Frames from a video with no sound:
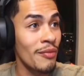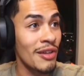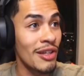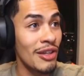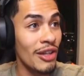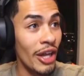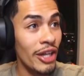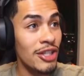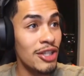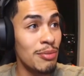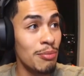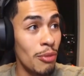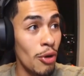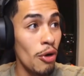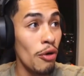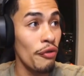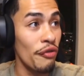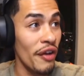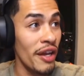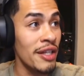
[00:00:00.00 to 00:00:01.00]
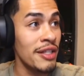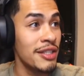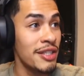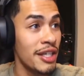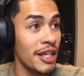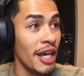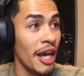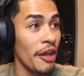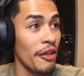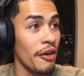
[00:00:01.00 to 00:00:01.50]
let's move in
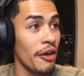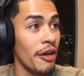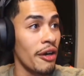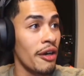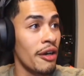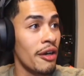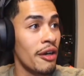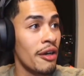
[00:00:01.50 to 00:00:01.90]
together,